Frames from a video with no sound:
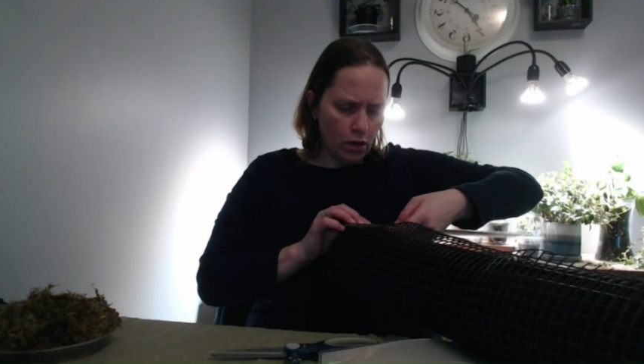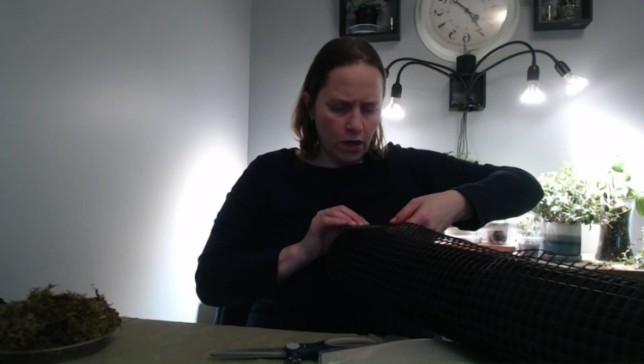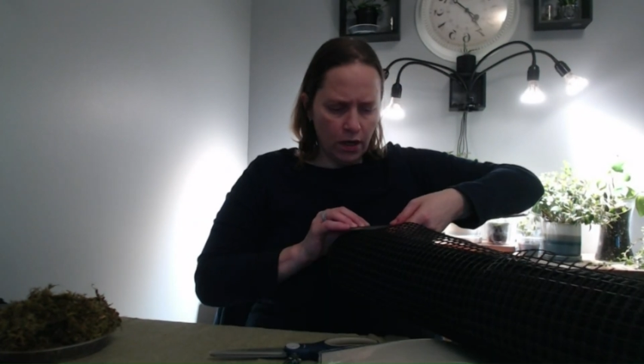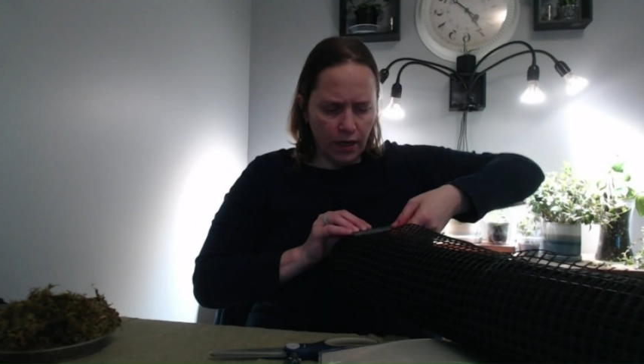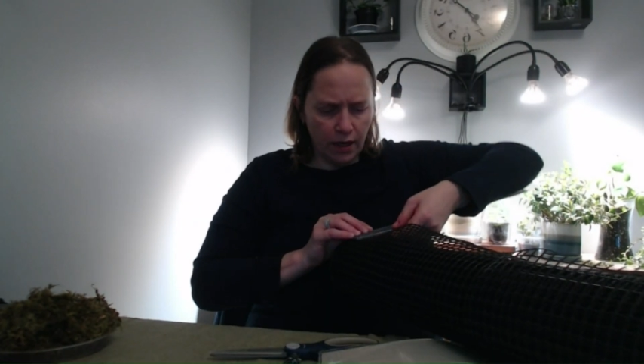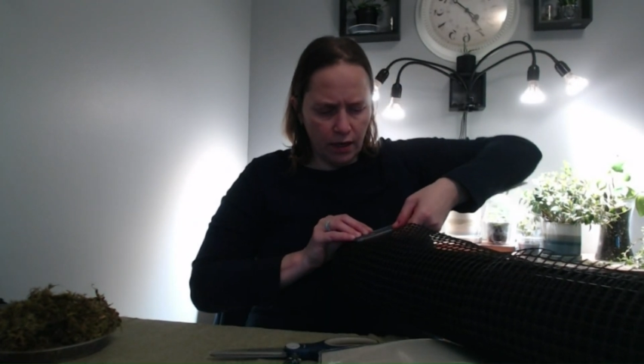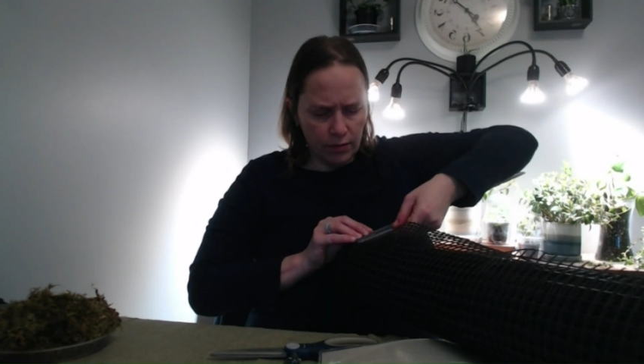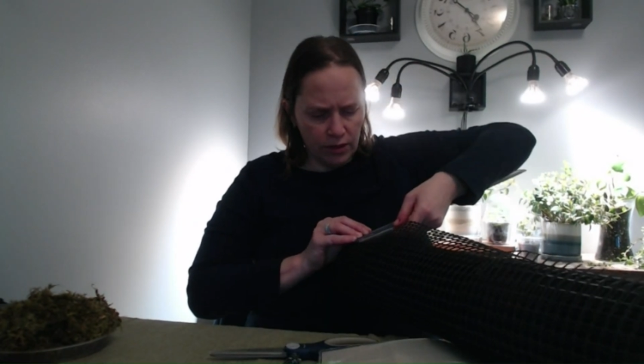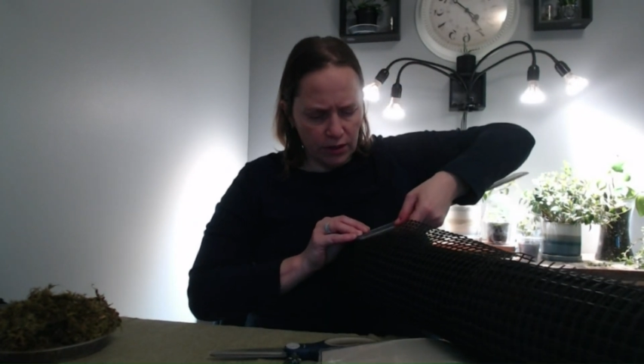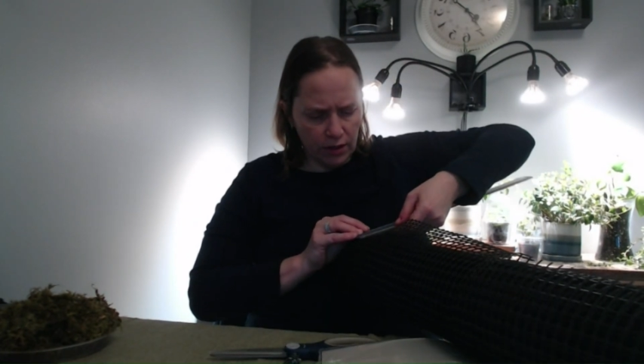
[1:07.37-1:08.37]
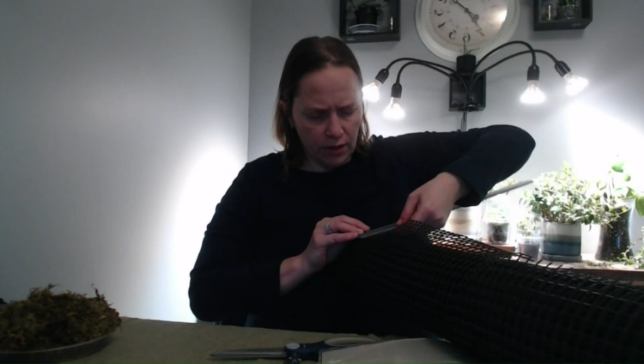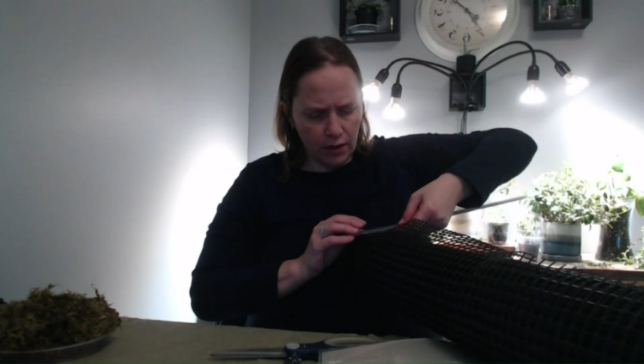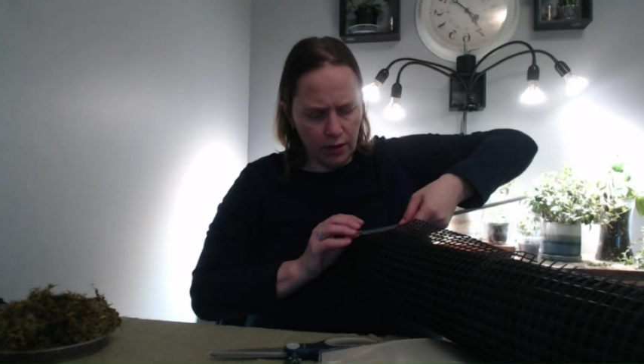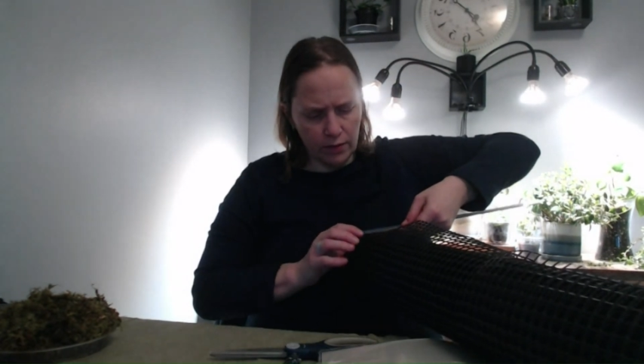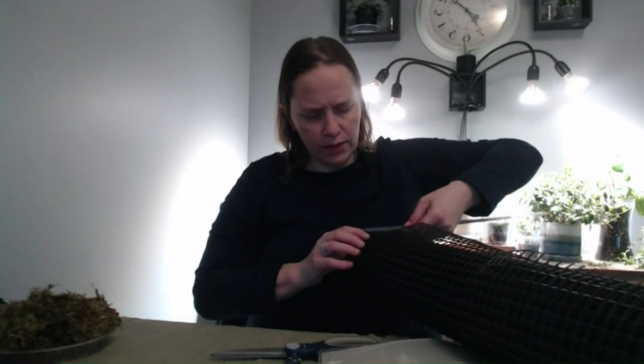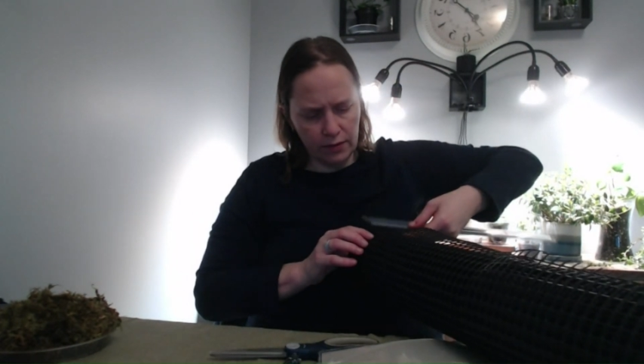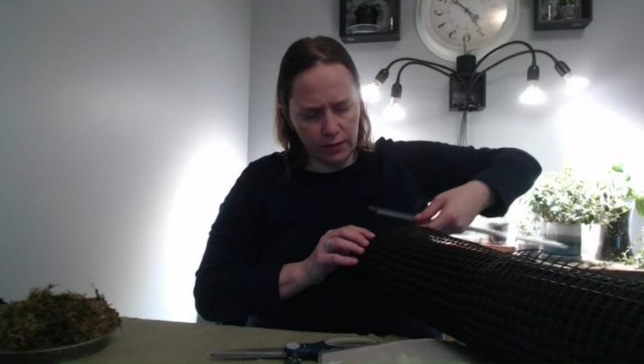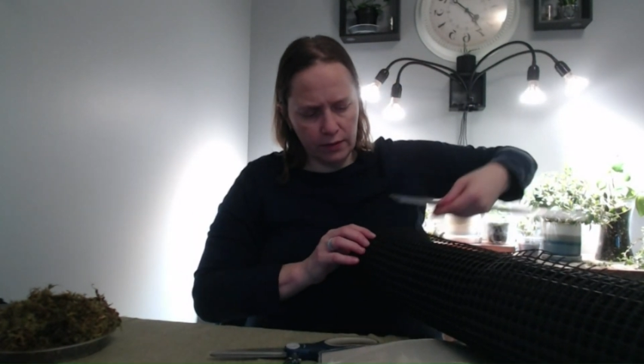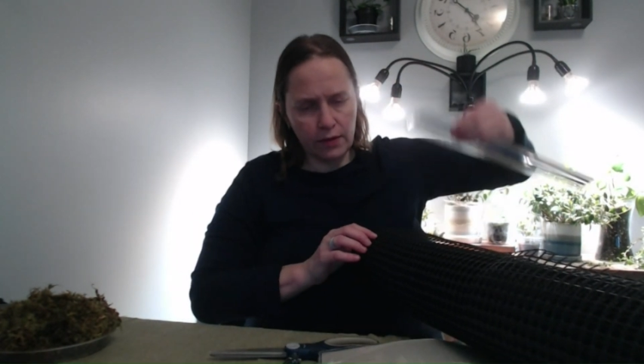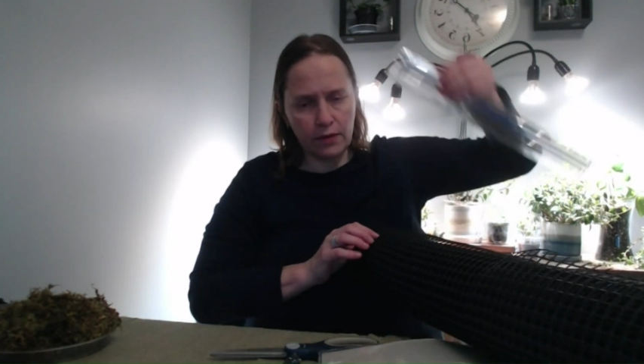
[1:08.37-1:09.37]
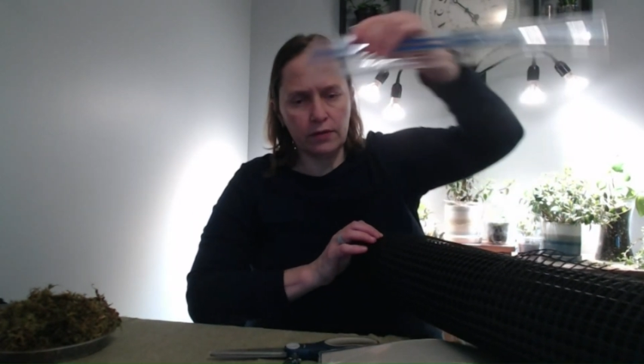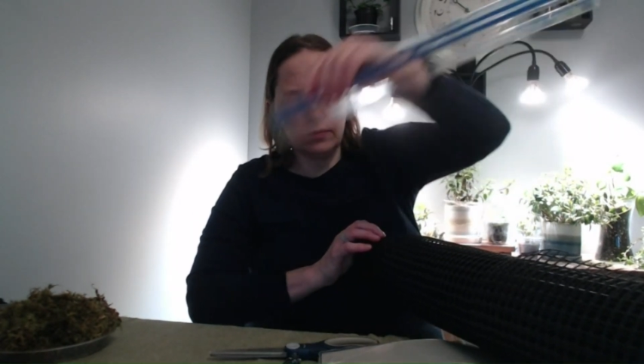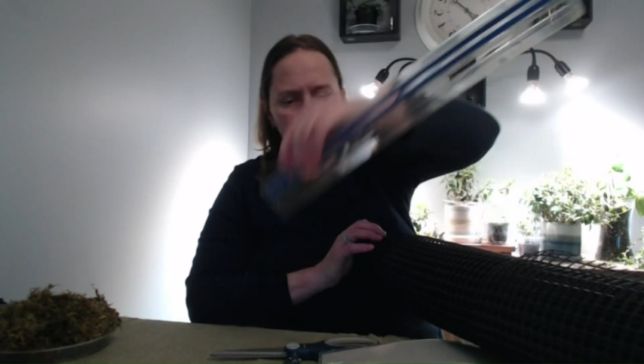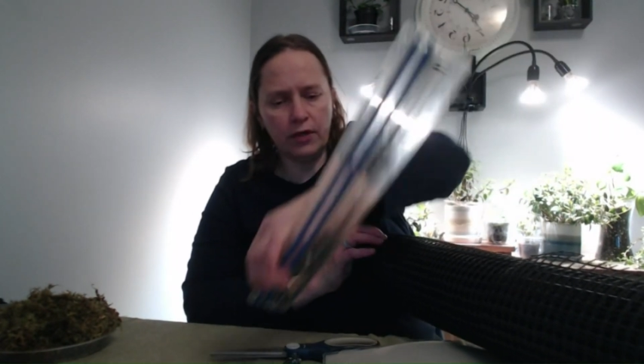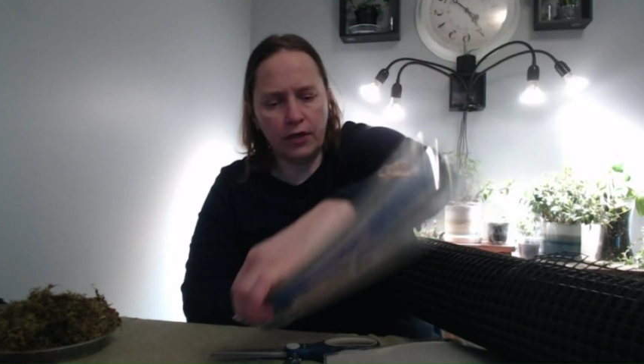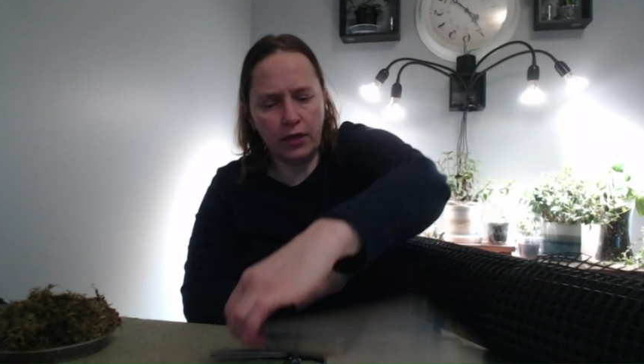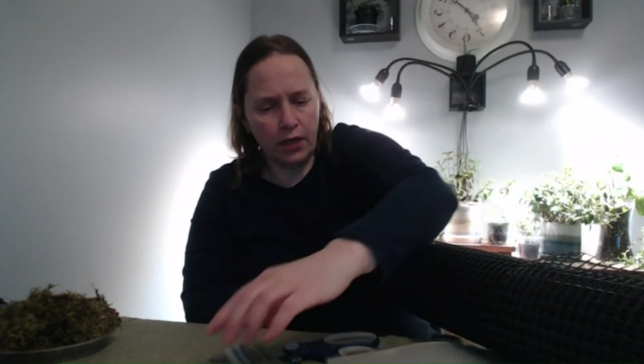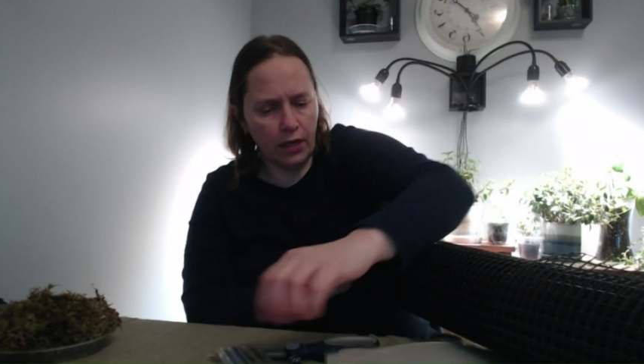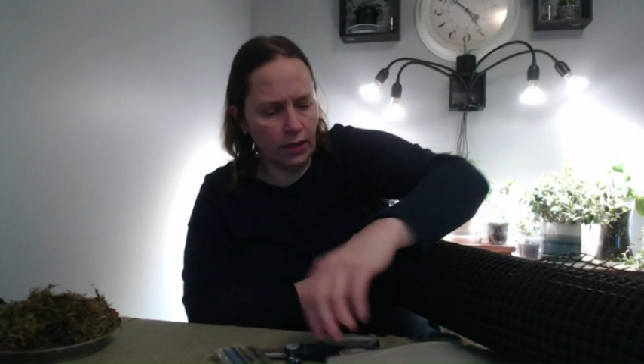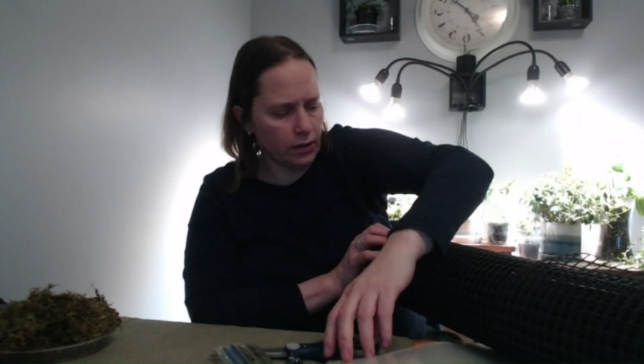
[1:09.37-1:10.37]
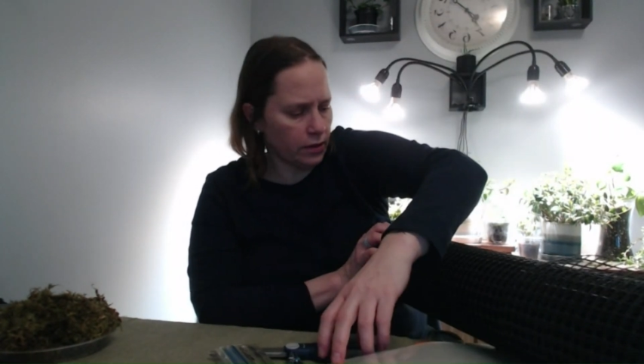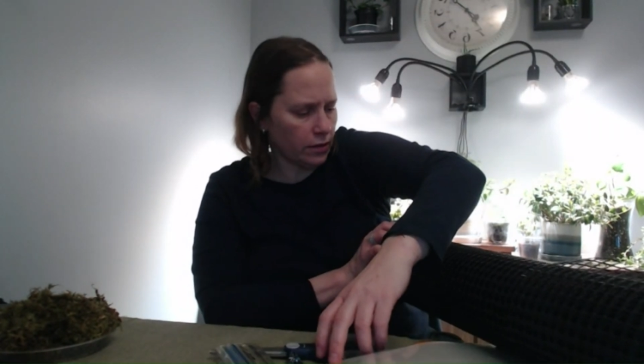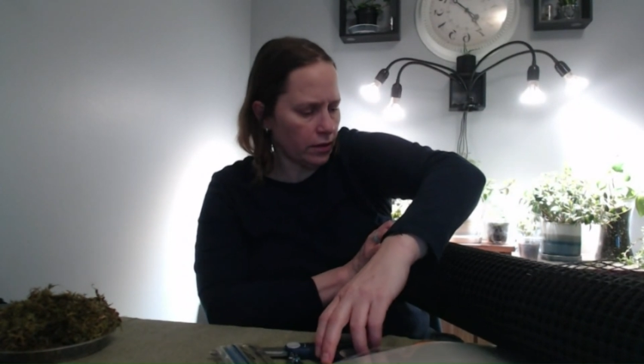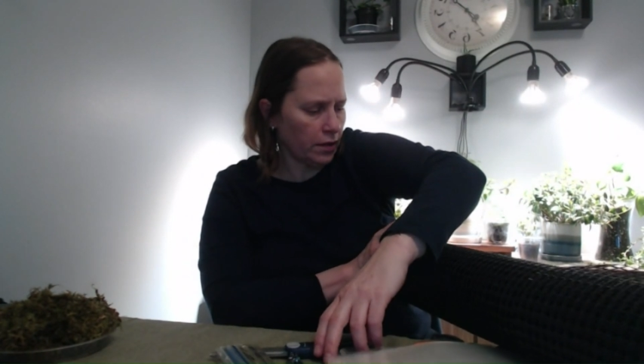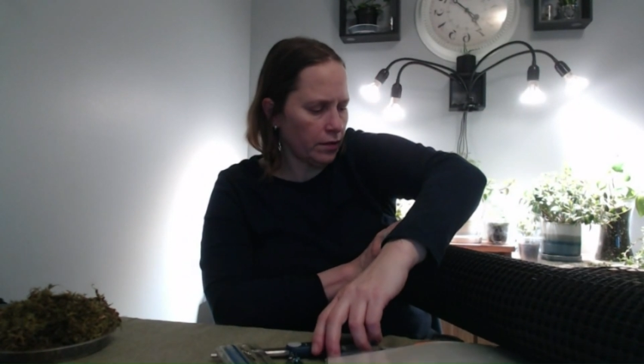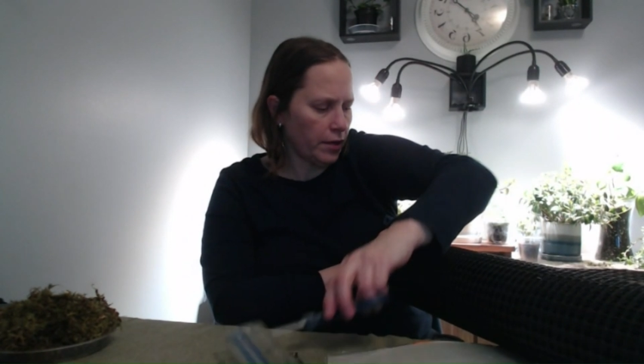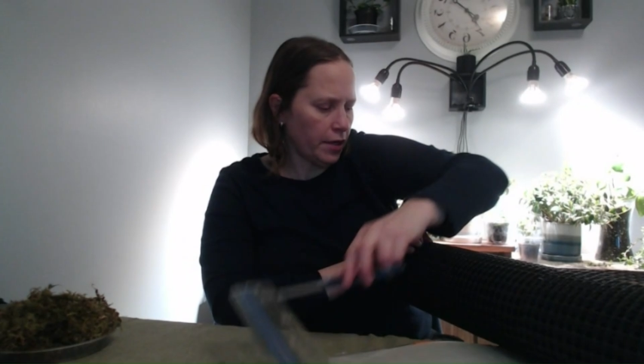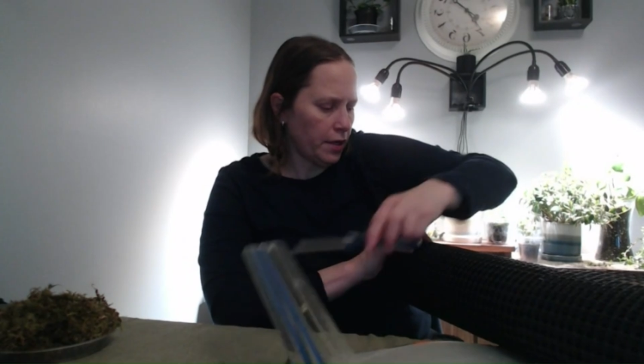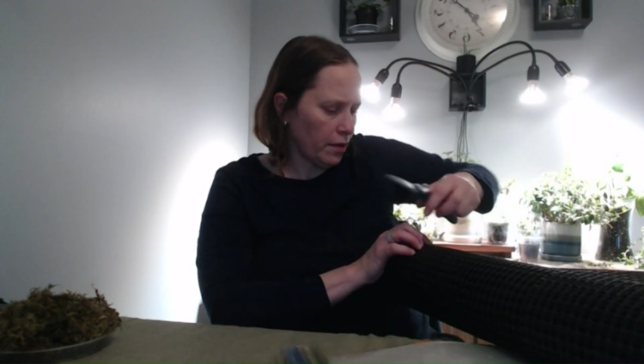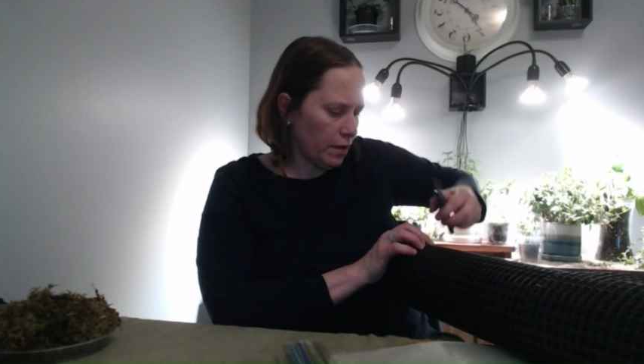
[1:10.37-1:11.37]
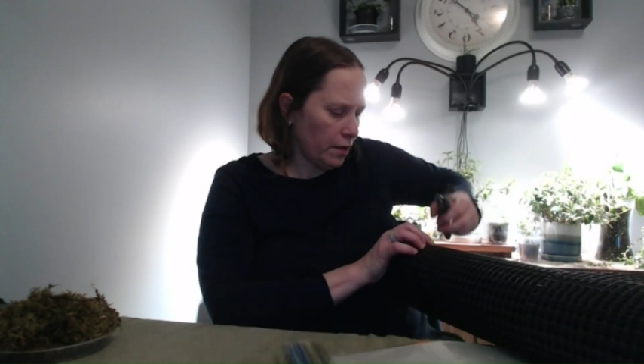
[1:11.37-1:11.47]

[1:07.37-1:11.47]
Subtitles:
And again, I'm just going to use scissors. So I'm going to cut starting right here.